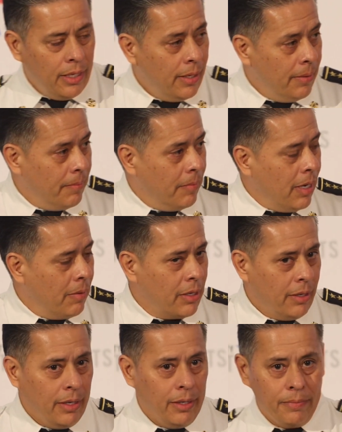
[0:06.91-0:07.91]
I want
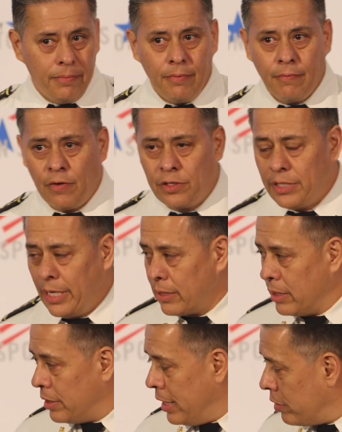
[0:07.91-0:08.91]
to first
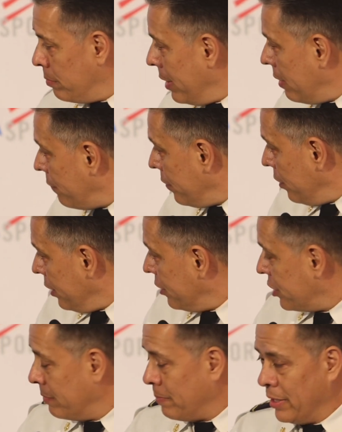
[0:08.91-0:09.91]
thank you, Mayor, for your
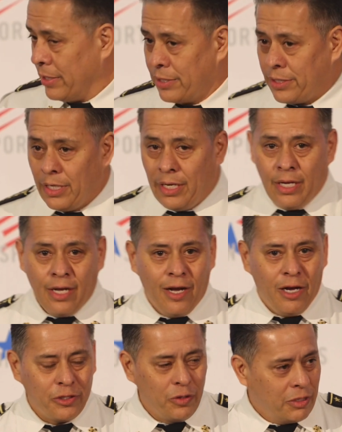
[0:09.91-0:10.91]
leadership on this.
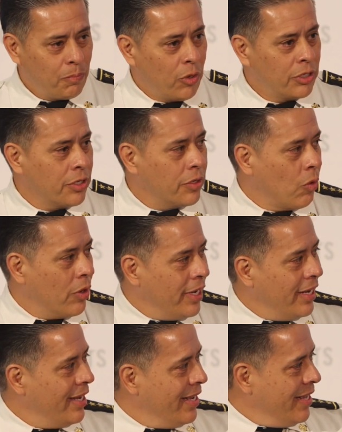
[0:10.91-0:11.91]
Also, the Sports
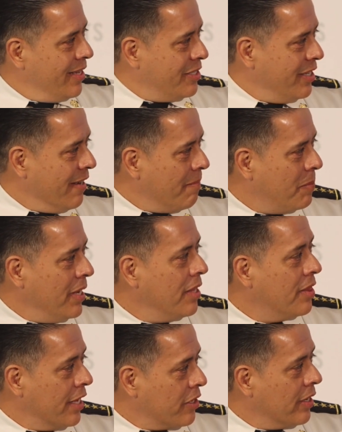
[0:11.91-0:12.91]
Authority,
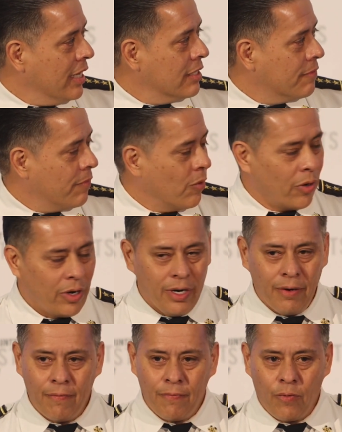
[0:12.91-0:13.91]
CFP, thank you guys
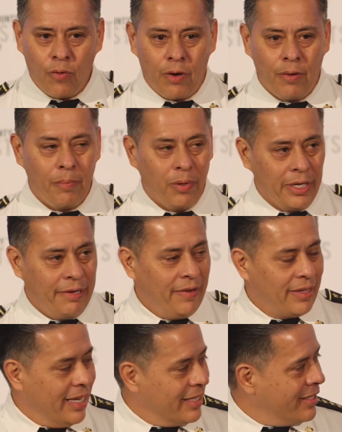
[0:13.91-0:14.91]
for
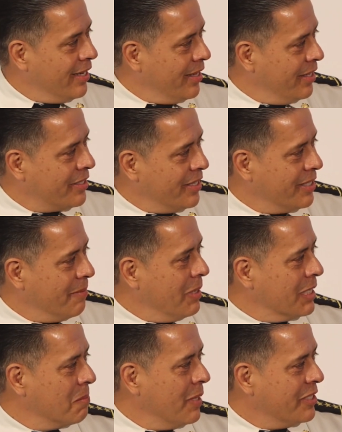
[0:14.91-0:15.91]
believing that this is the
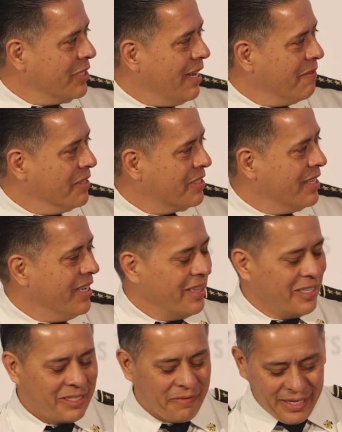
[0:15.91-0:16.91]
best place to have this
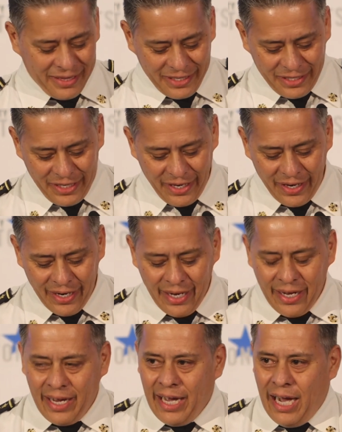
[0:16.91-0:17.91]
this event this year.
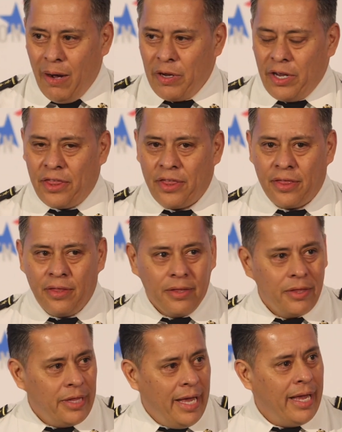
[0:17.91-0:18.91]
I want to
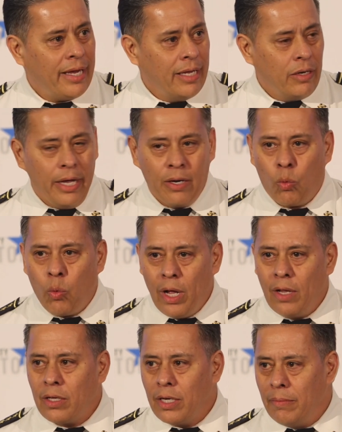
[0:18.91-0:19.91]
thank and
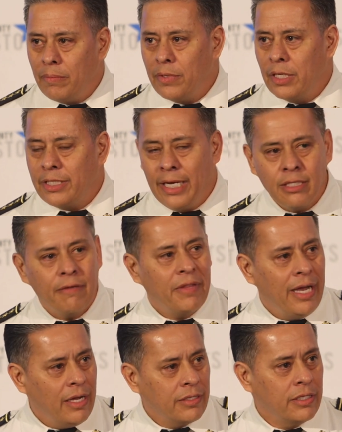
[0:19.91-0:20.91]
welcome the tens of
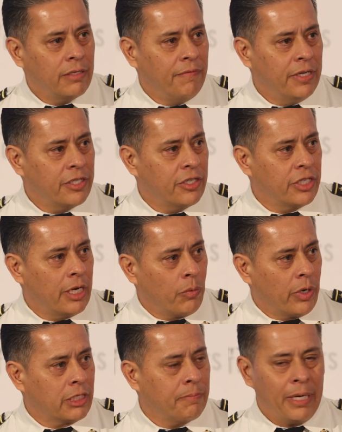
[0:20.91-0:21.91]
thousands of visitors that
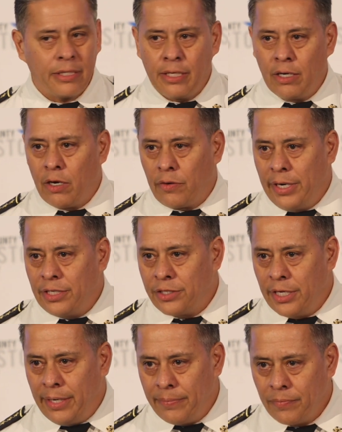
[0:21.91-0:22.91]
we're expecting in our great
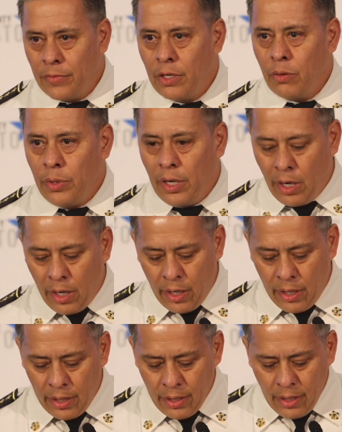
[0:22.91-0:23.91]
city. We
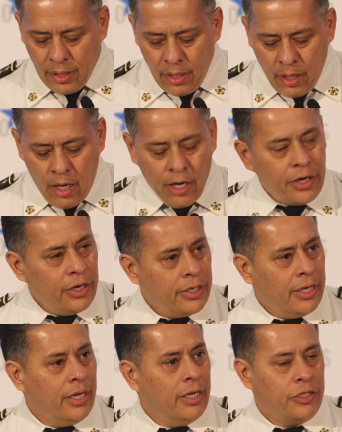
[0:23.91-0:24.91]
are
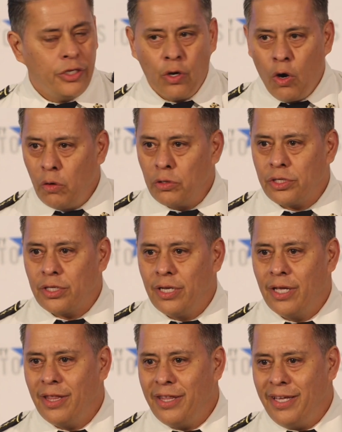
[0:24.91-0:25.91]
honored to host
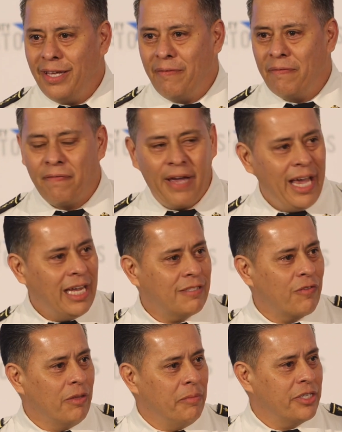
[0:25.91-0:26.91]
the
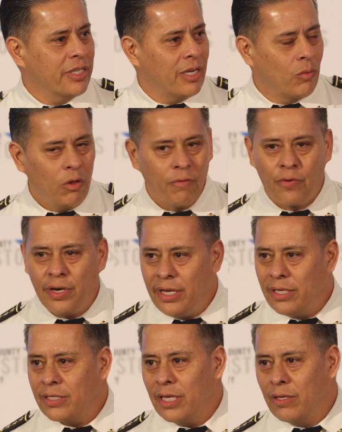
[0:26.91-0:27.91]
fans for the Michigan
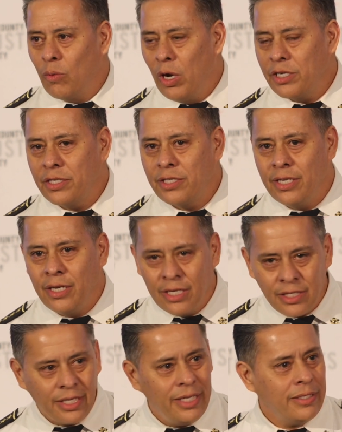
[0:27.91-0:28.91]
Wolverines and the Washington
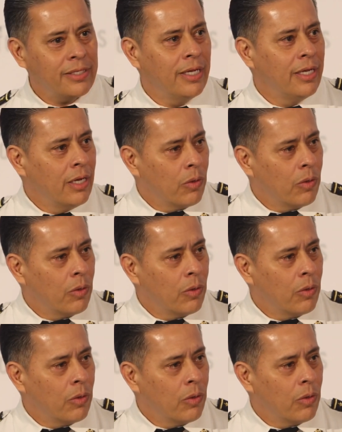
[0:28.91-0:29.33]
Huskies.